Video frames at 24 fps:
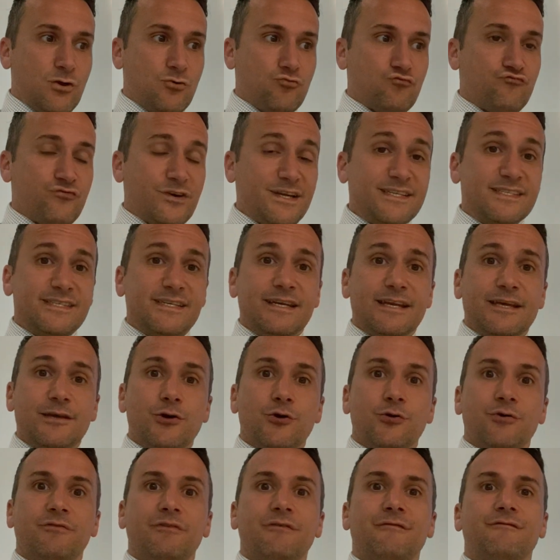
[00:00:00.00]
Recently,
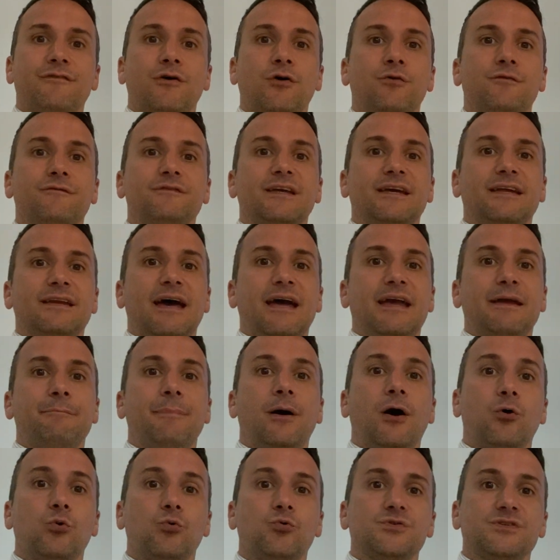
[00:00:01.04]
you were involved in a
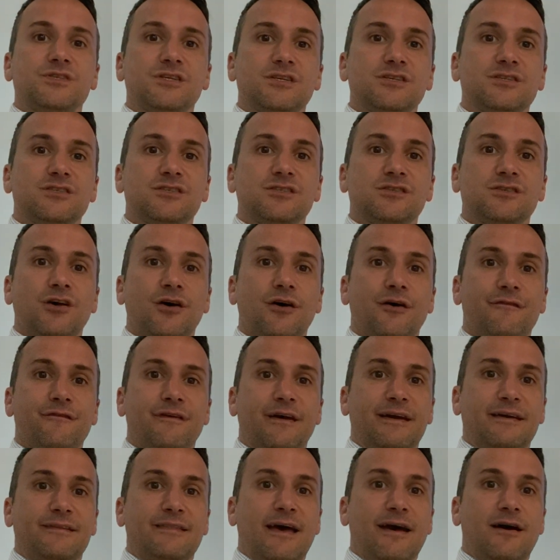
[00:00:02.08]
Pulse
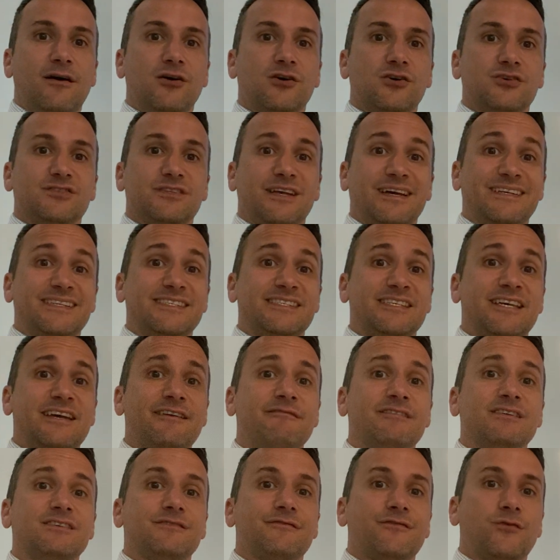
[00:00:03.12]
survey that asked a
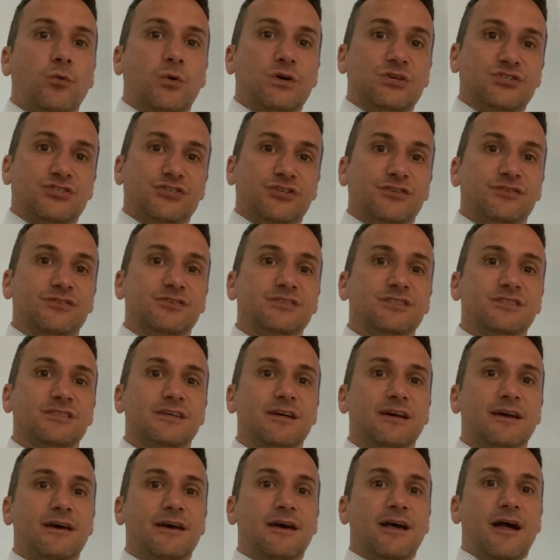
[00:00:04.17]
series of questions,
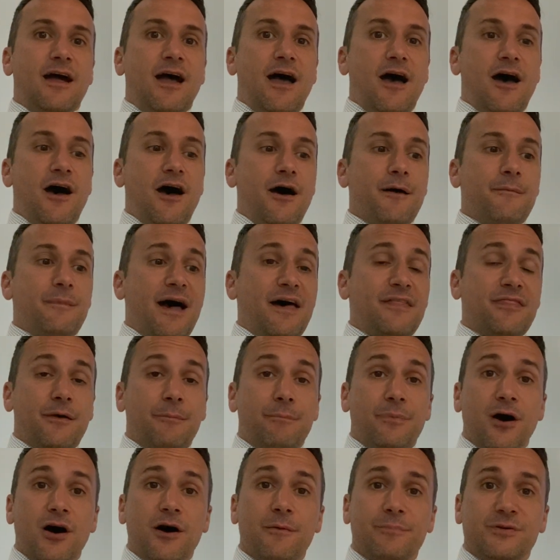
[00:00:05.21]
and the
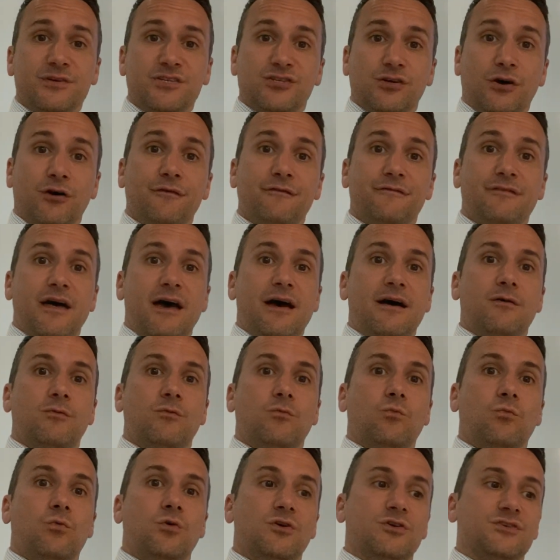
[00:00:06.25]
purpose of that
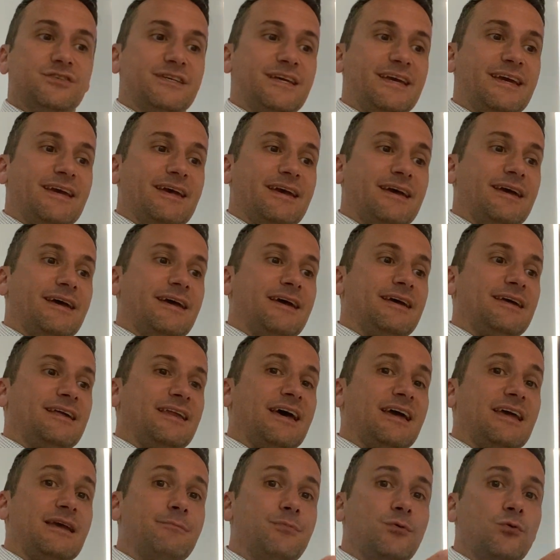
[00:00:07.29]
was it
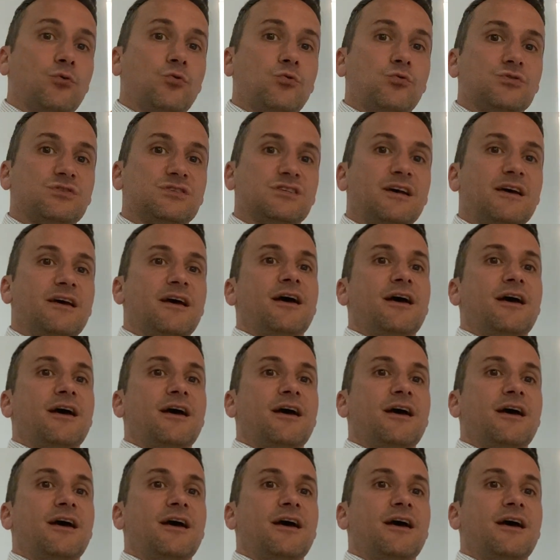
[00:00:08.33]
enables